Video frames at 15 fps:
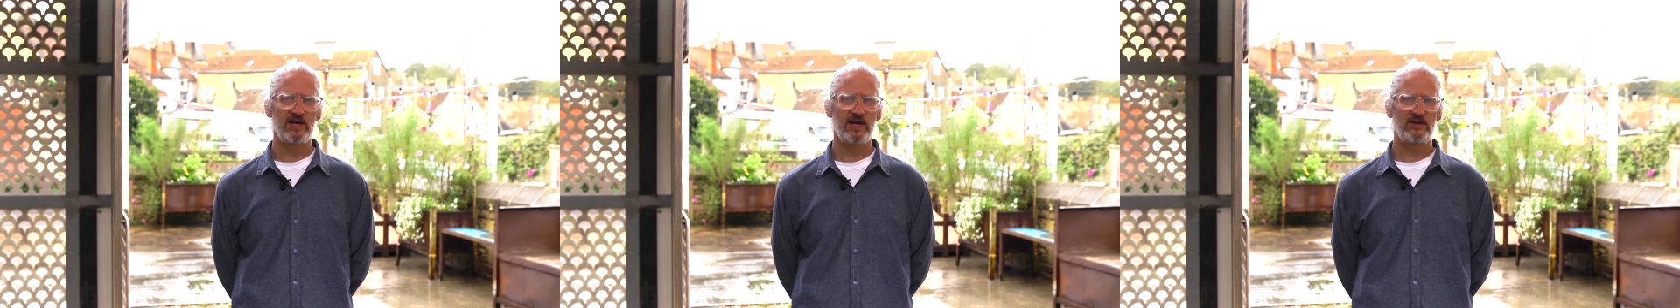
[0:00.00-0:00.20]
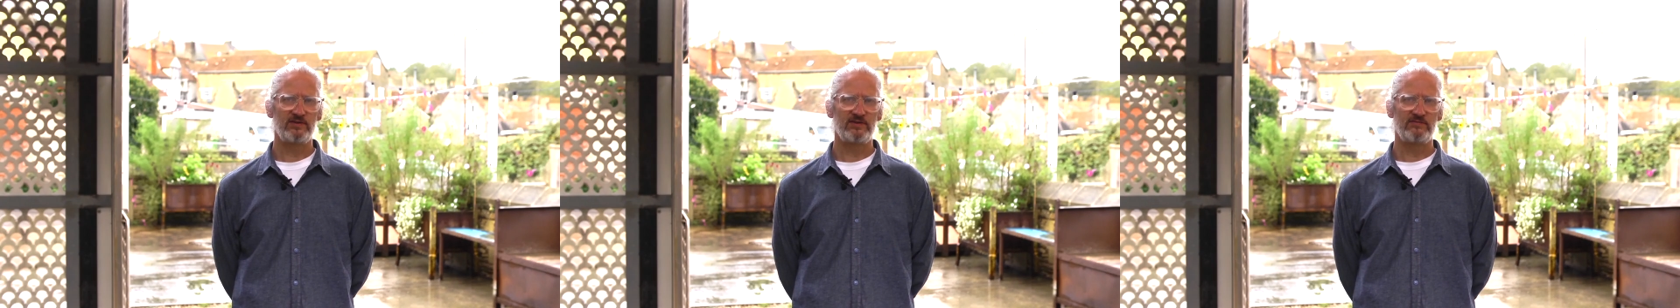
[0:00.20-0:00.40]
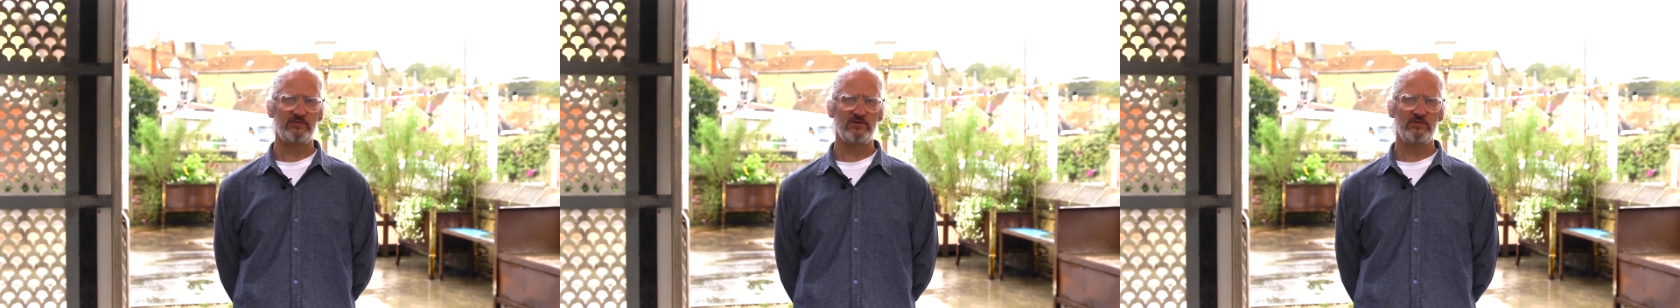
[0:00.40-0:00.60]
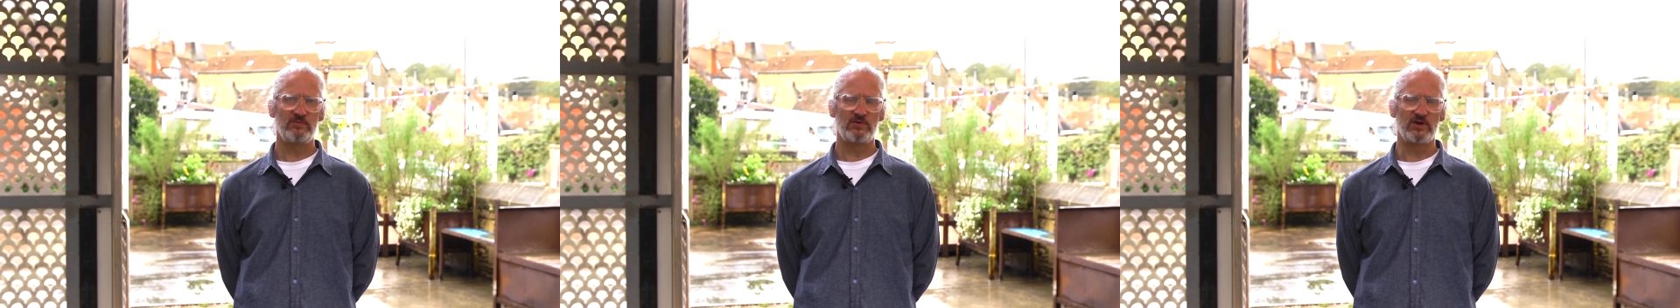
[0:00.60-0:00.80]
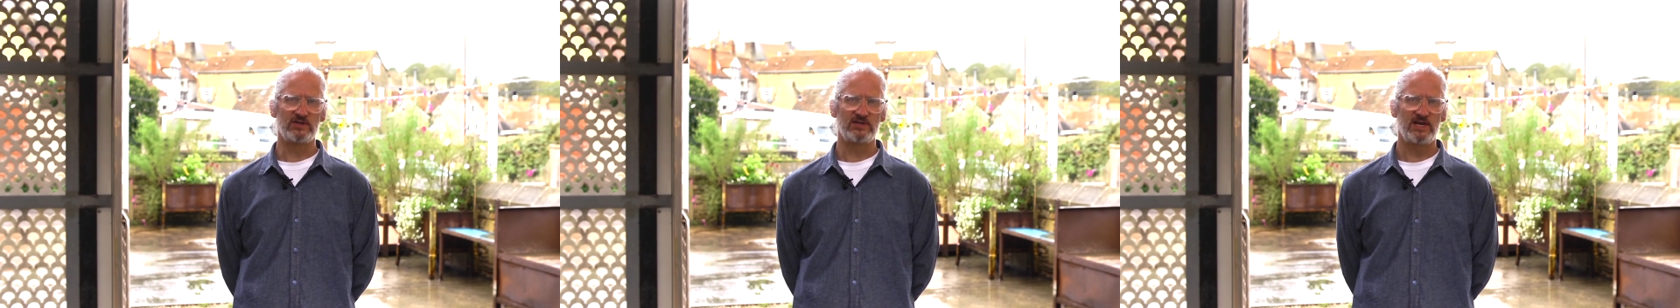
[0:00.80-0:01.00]
Healthy Frome
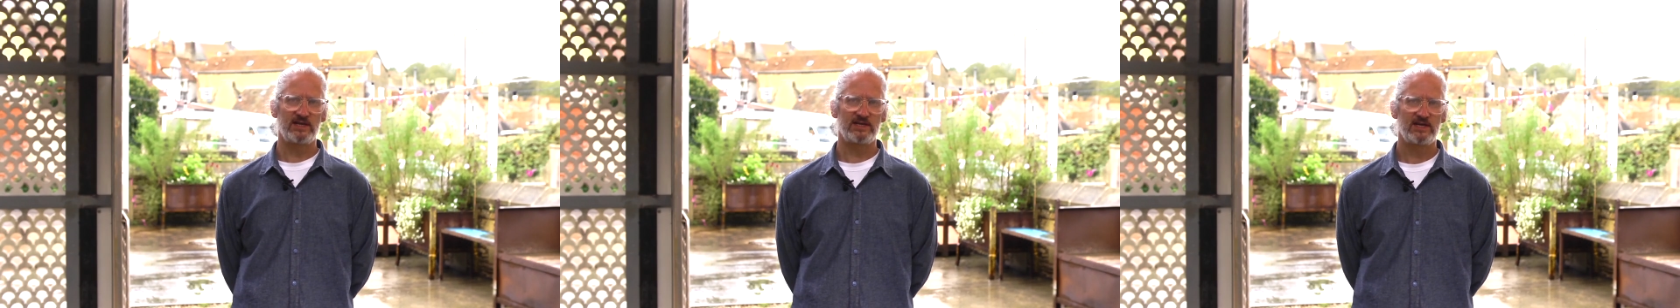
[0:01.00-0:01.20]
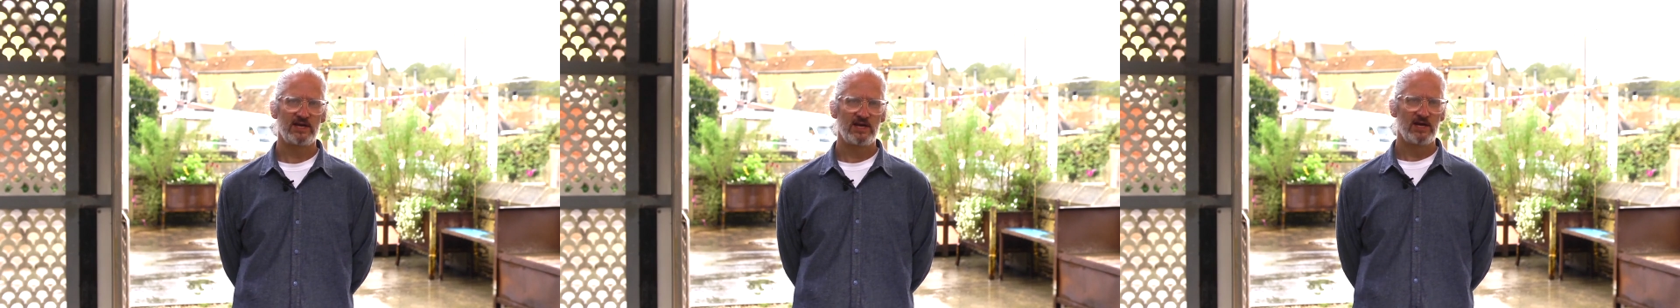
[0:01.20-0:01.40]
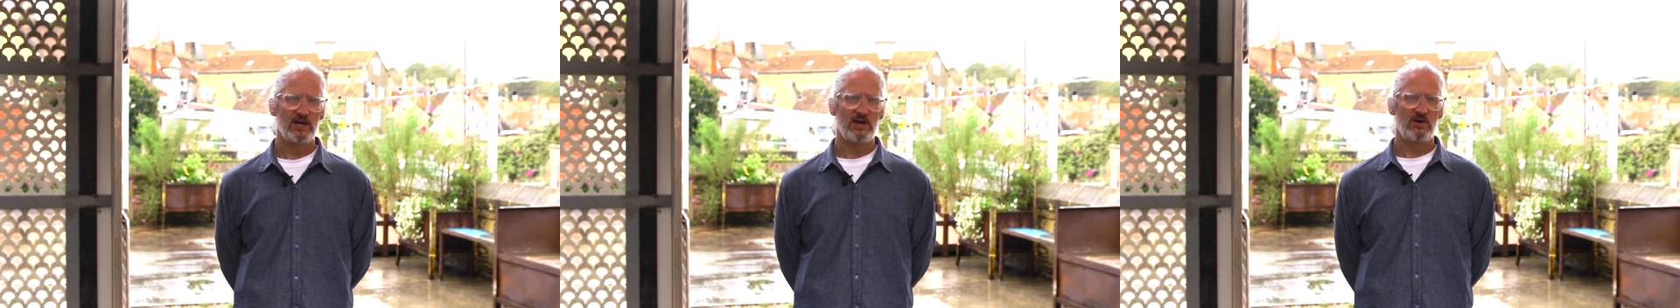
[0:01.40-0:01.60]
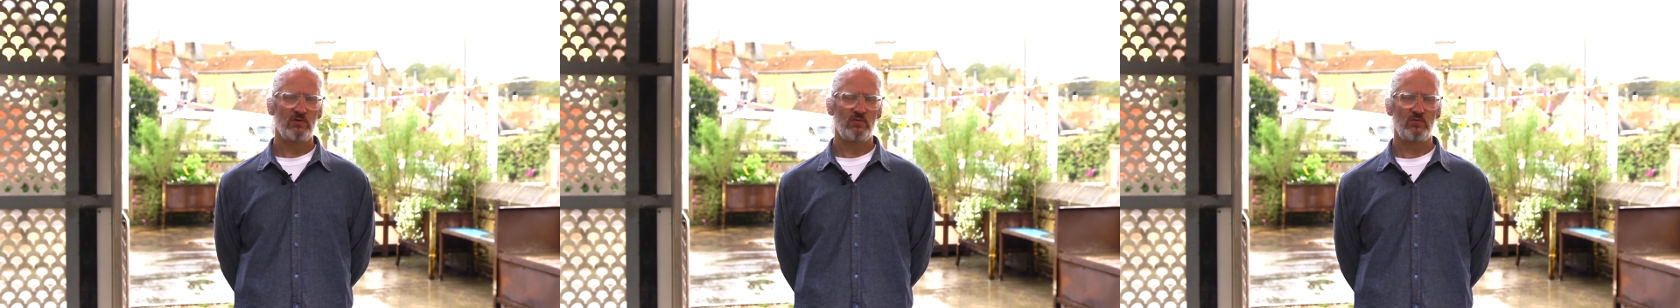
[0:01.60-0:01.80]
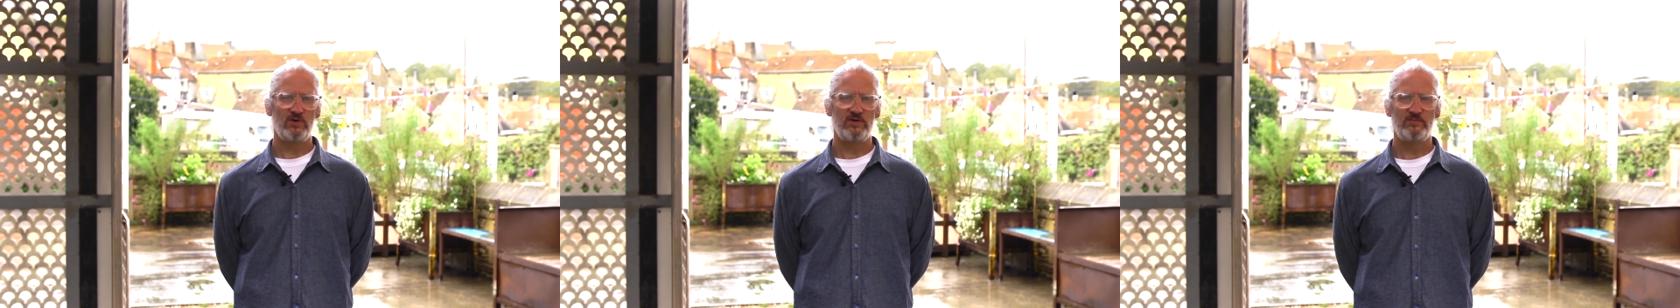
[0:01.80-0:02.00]
project,
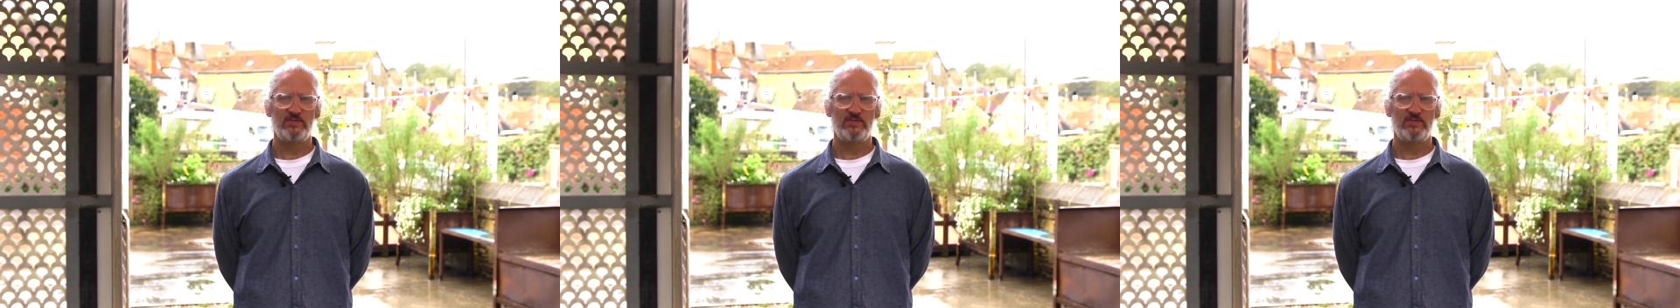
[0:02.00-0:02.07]
we've